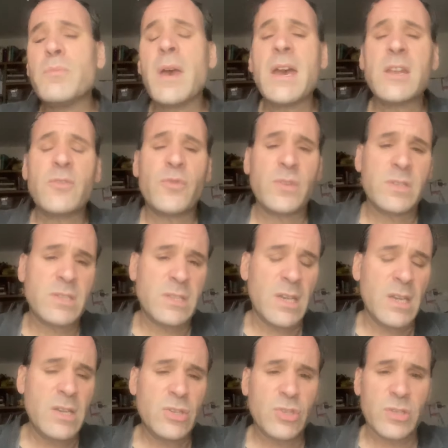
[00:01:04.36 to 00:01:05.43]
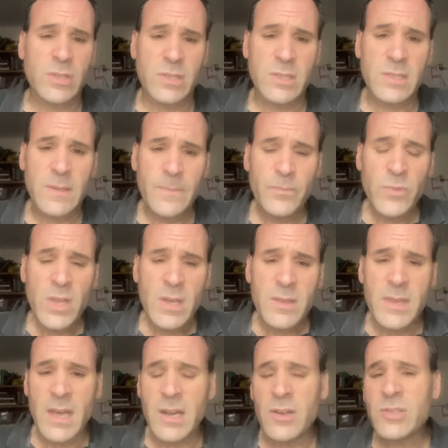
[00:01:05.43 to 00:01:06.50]
manifestations
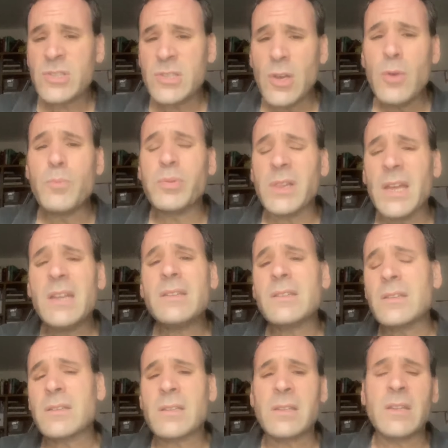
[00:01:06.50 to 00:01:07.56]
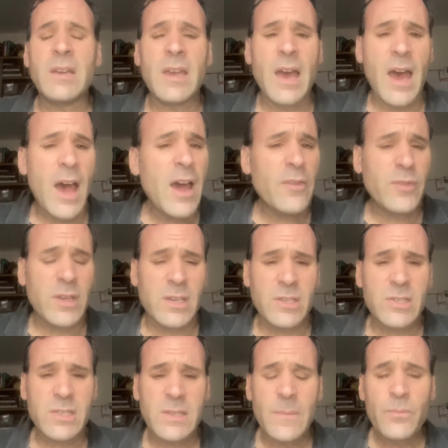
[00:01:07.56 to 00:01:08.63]
that are so blatantly
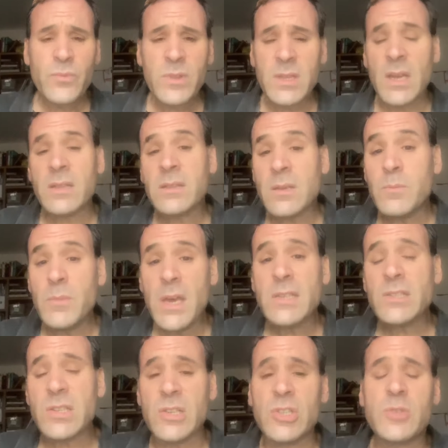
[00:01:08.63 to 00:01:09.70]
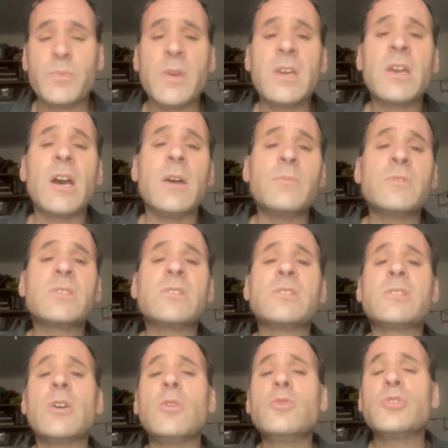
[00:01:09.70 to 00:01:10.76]
obvious that the message becomes
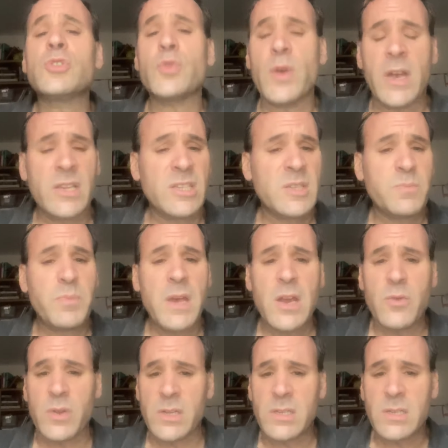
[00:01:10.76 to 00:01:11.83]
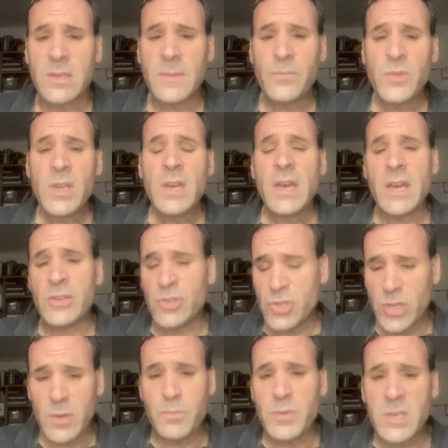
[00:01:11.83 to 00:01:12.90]
so transparent and
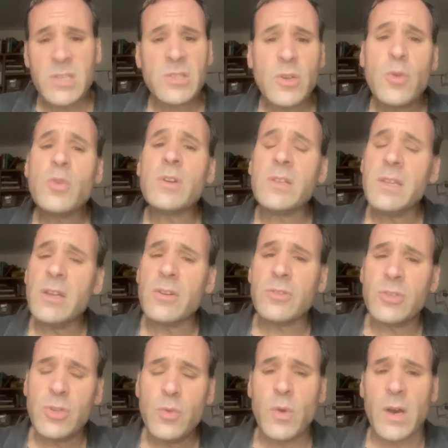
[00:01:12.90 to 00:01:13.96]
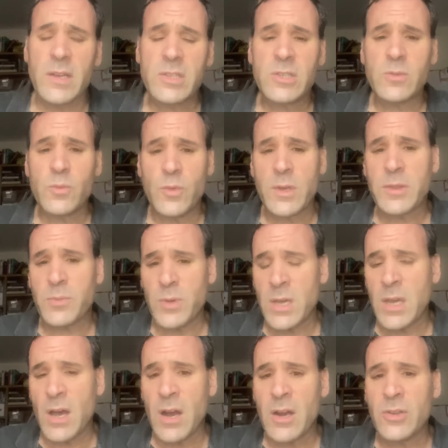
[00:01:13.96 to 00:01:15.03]
should be so clear to us with
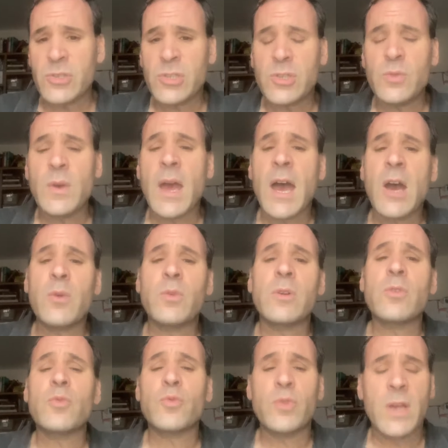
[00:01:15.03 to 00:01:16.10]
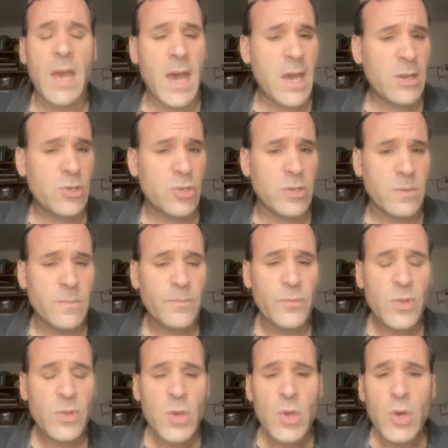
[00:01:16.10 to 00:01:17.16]
regards to our reaction,
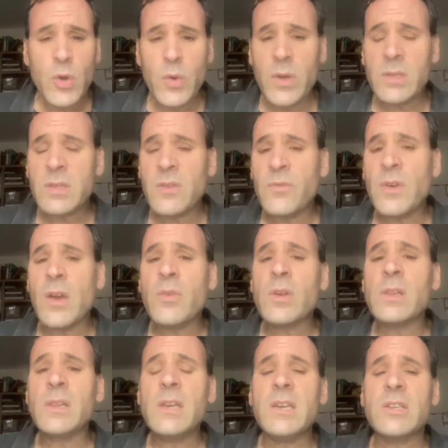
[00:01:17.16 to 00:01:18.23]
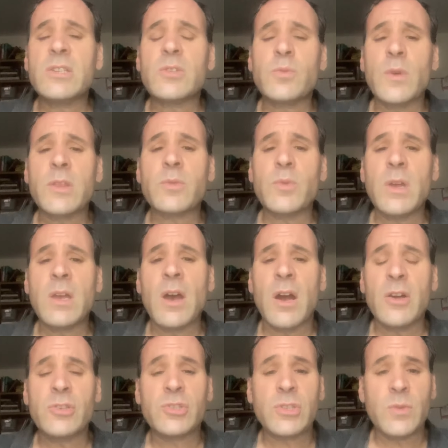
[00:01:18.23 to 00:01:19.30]
or at the very least with
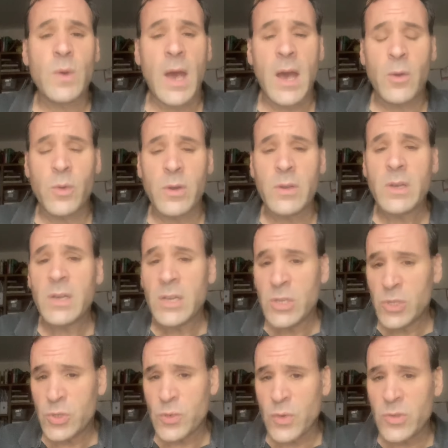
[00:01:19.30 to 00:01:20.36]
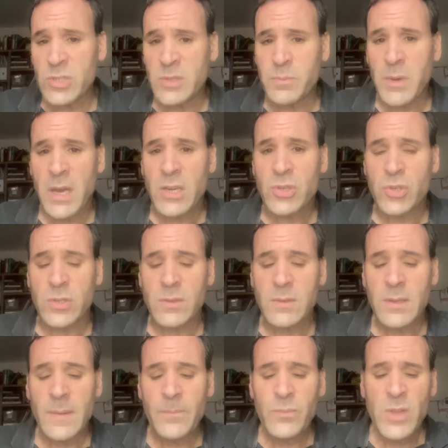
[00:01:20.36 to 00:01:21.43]
regards to our introspection.
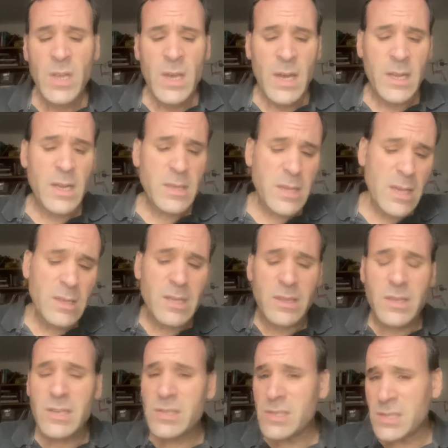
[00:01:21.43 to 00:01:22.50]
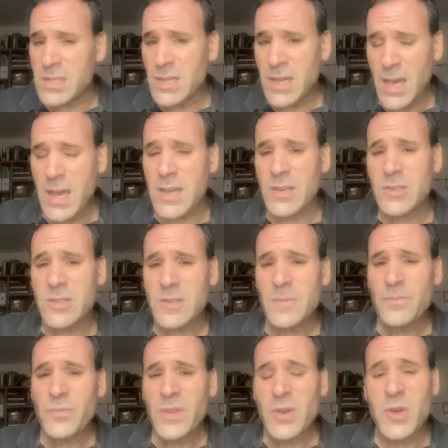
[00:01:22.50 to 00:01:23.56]
And I think that this is the case
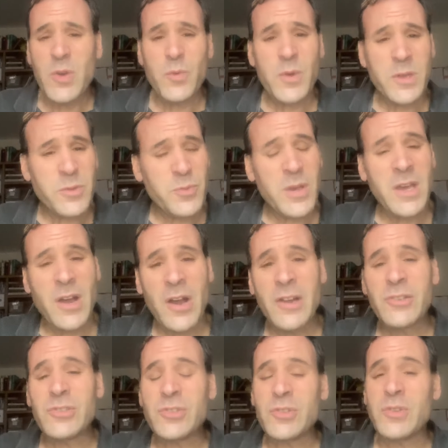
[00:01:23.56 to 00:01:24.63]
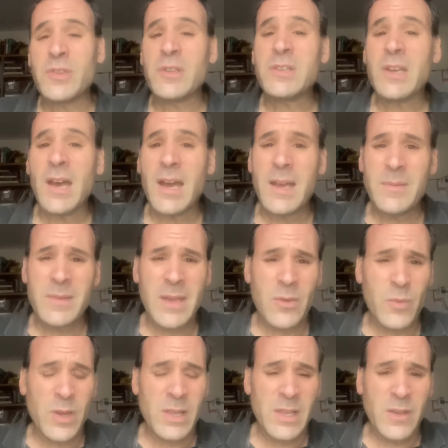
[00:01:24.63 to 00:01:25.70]
with regards to the time
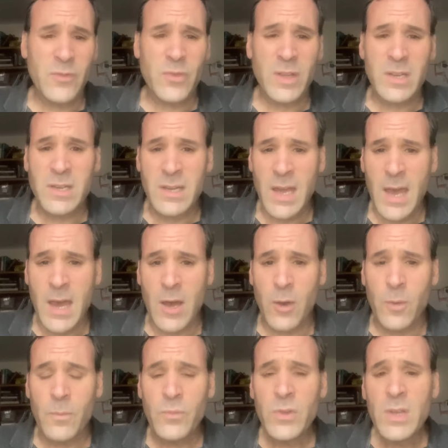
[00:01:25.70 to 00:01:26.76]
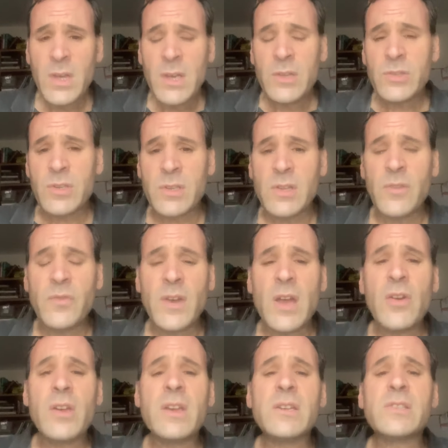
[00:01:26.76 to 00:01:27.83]
that we live in now, to the
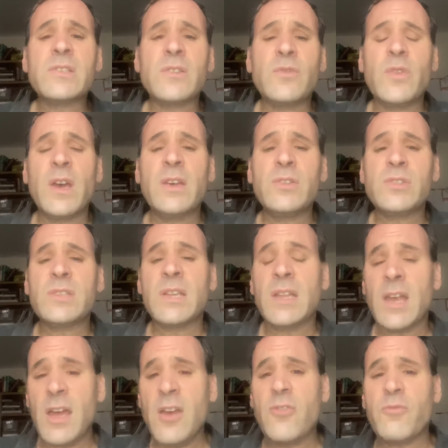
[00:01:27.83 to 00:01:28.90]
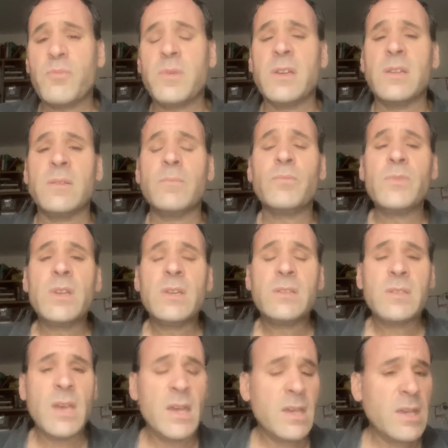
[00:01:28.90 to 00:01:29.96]
various events that have been
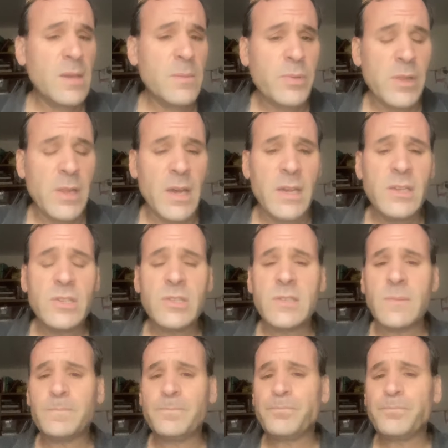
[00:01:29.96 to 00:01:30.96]
taking place,